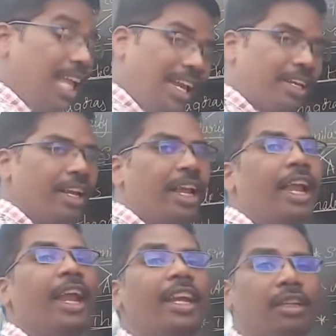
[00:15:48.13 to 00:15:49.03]
Then
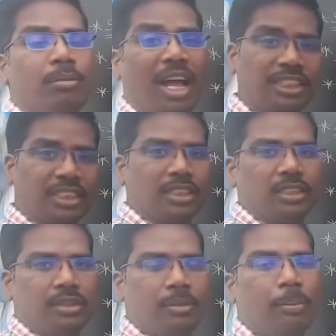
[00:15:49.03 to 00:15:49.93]
it must
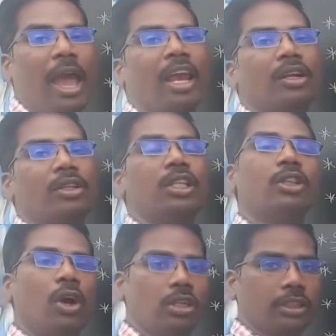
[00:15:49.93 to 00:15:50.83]
parallel to
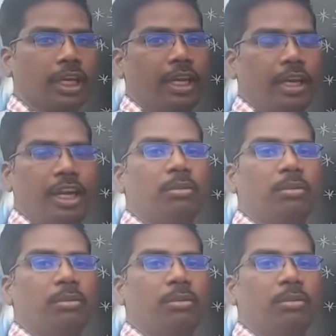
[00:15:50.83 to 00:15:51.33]
the third side.